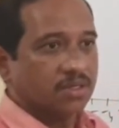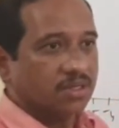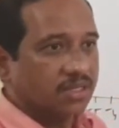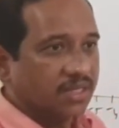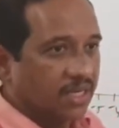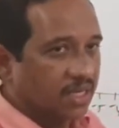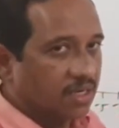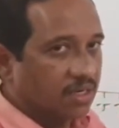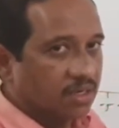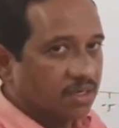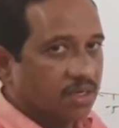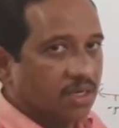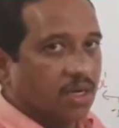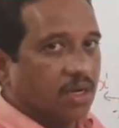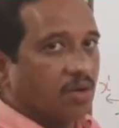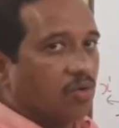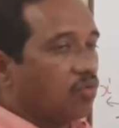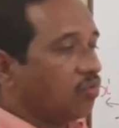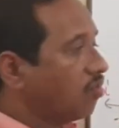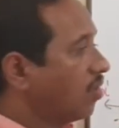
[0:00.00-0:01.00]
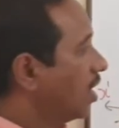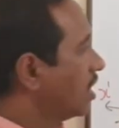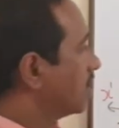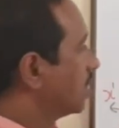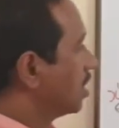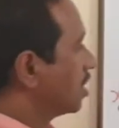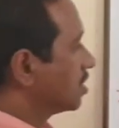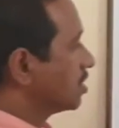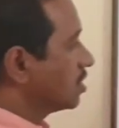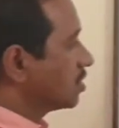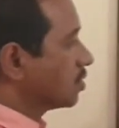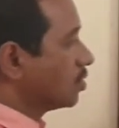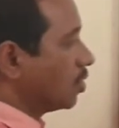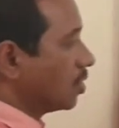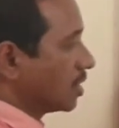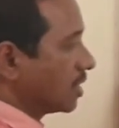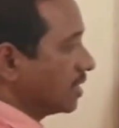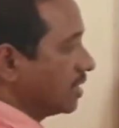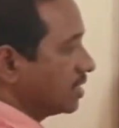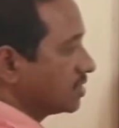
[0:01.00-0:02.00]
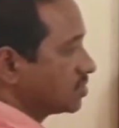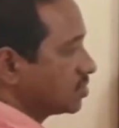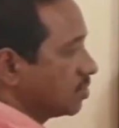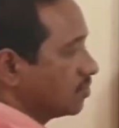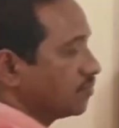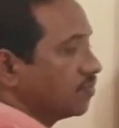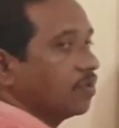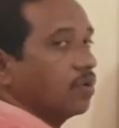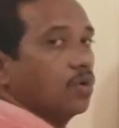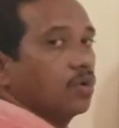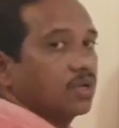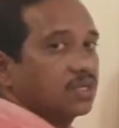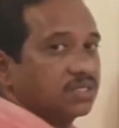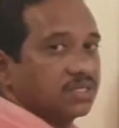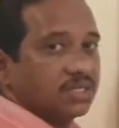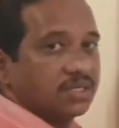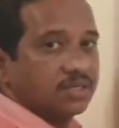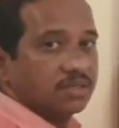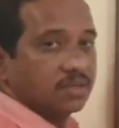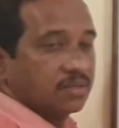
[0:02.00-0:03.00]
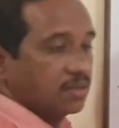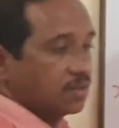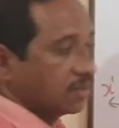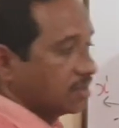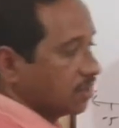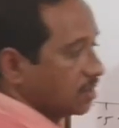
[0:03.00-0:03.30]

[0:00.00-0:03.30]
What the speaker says: Then what are the coordinates of origin?